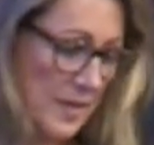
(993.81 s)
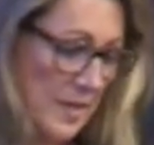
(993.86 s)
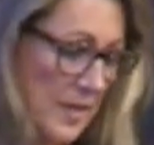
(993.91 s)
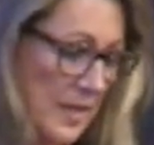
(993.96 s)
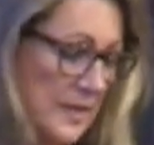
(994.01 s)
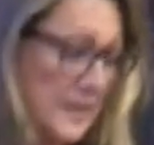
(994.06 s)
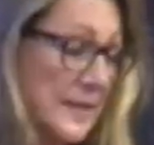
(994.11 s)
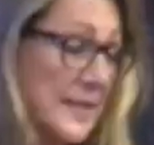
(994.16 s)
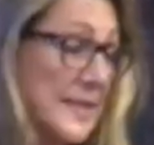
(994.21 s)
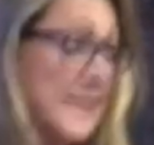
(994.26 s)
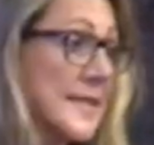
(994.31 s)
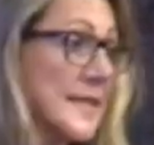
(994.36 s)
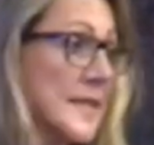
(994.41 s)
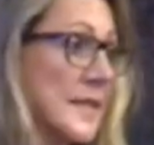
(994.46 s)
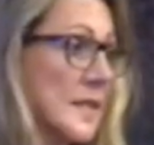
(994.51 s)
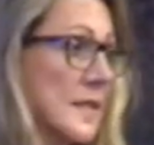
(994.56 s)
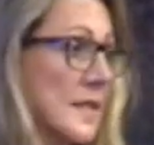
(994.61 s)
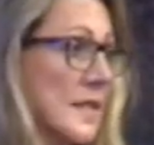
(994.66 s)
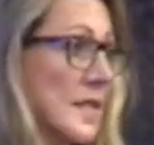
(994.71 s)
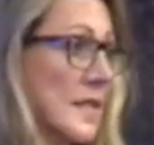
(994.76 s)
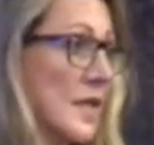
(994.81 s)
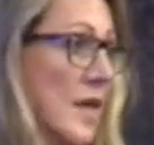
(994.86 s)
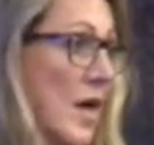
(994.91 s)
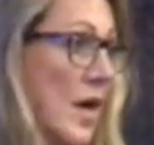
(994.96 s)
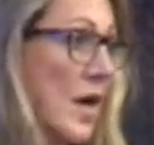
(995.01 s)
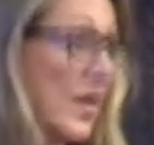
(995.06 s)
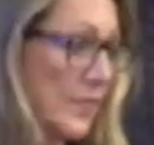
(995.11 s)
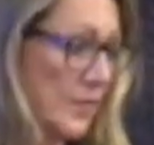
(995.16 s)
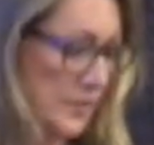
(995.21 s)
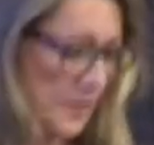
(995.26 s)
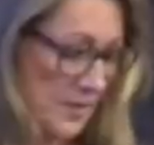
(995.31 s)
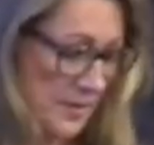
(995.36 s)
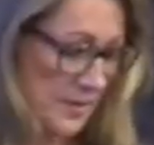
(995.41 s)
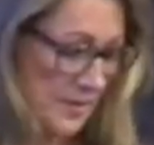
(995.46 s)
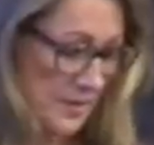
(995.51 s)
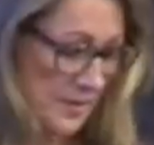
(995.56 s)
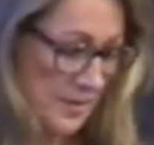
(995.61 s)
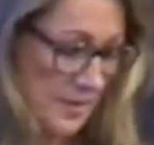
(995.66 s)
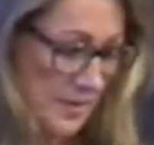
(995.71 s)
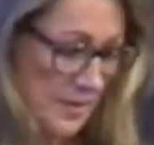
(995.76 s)
I listened to the
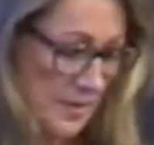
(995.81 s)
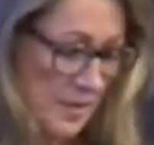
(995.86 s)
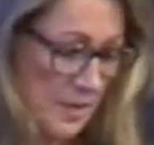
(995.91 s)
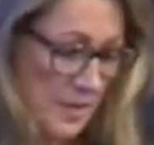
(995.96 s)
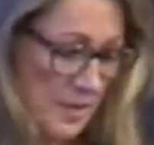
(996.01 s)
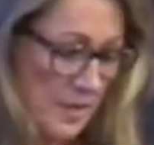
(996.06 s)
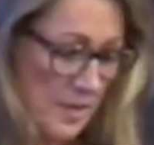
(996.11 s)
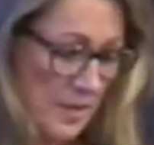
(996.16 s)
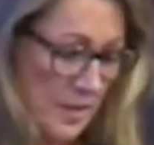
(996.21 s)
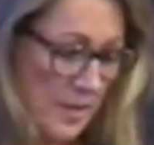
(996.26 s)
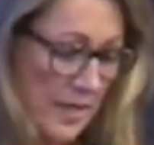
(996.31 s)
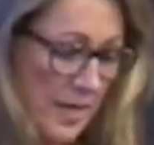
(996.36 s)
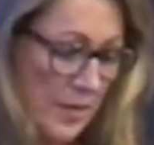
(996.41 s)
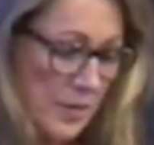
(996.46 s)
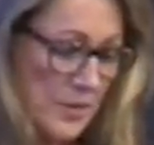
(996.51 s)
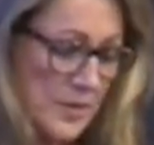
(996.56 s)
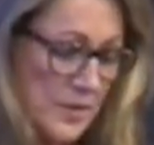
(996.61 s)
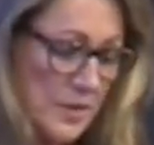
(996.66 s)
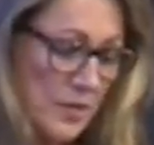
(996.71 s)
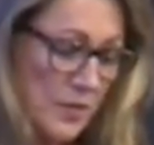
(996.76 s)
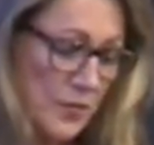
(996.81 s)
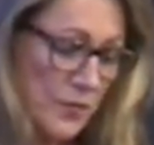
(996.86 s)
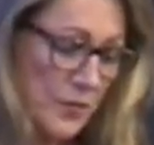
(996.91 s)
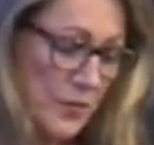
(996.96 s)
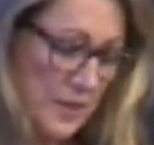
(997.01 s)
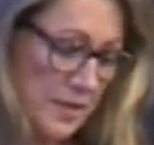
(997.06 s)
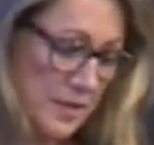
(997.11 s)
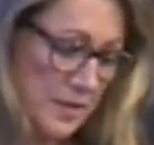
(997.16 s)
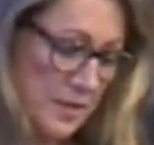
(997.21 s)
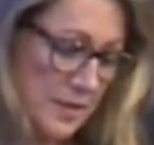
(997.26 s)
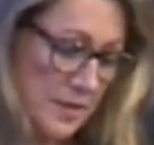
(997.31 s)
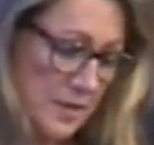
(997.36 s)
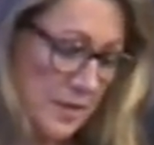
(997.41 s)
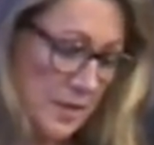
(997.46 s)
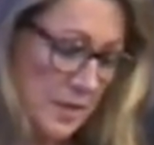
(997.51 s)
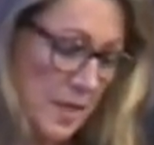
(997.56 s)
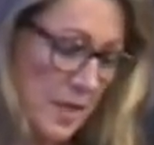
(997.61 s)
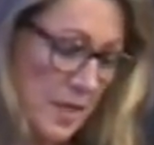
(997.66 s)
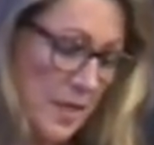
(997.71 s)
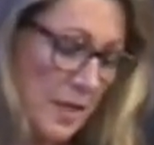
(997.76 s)
conferences, and I was
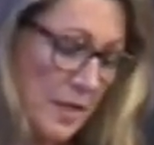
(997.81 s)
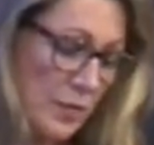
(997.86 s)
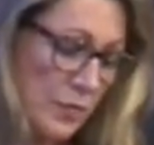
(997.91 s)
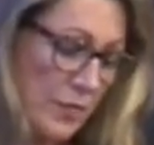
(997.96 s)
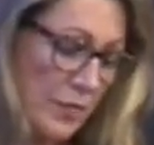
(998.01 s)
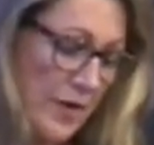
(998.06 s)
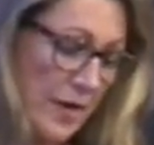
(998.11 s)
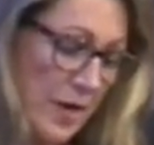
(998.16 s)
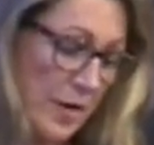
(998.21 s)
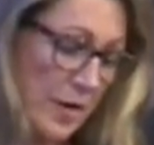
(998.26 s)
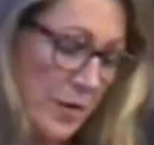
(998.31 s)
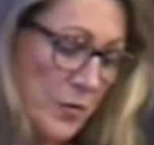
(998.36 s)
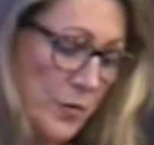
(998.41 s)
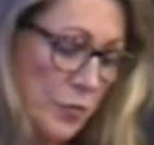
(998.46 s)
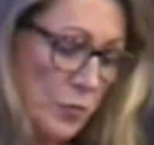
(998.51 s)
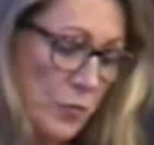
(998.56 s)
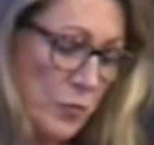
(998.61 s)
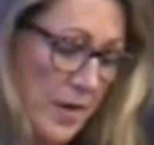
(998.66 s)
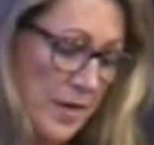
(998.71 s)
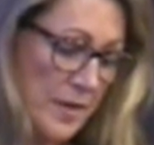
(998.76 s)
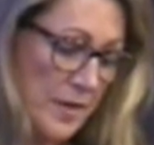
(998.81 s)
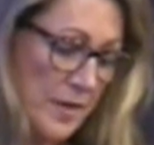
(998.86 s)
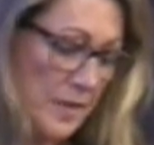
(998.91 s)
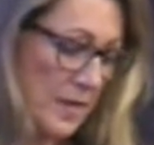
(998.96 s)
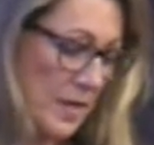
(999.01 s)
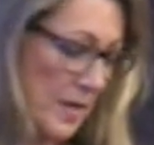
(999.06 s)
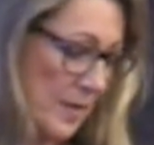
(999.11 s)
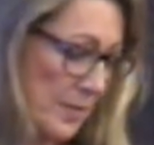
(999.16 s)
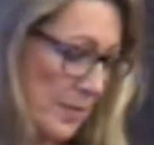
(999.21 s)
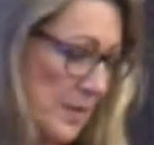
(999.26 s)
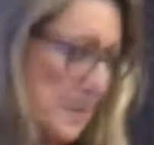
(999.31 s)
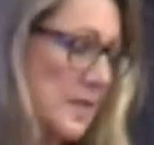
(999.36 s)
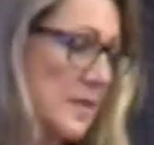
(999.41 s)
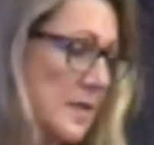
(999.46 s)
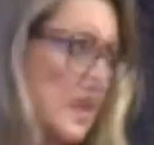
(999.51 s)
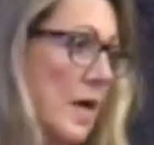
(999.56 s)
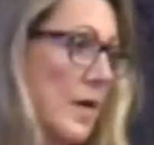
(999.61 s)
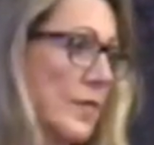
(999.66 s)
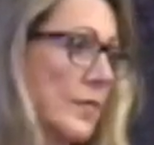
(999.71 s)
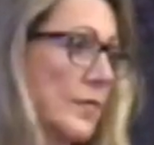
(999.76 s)
convinced I had found the right climate
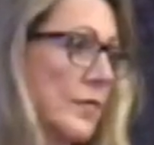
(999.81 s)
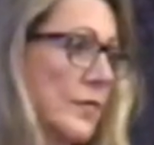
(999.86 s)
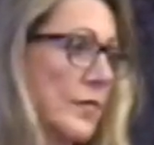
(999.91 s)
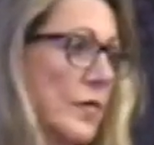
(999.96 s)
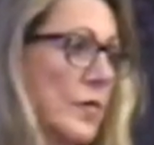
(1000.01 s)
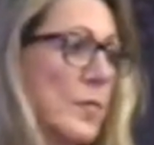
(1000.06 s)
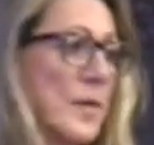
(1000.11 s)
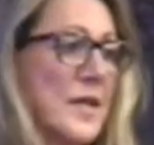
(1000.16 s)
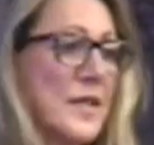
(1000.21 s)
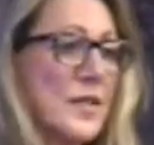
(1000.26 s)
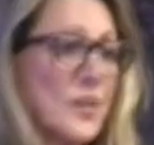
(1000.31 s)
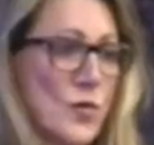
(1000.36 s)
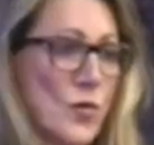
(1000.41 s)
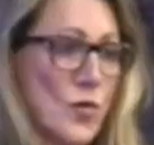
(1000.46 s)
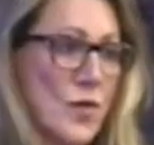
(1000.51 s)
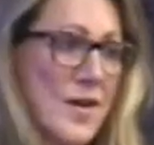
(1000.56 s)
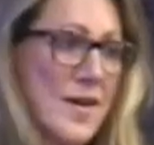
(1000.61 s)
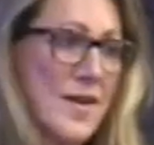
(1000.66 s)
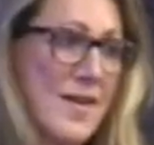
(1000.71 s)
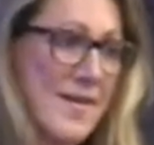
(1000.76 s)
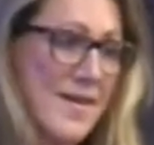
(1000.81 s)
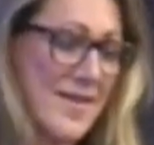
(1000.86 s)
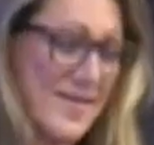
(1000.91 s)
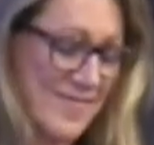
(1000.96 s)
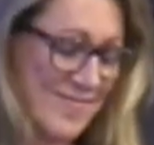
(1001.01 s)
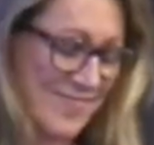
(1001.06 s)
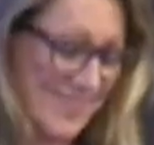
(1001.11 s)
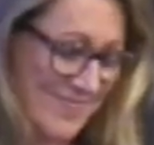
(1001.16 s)
stuff for my storyline.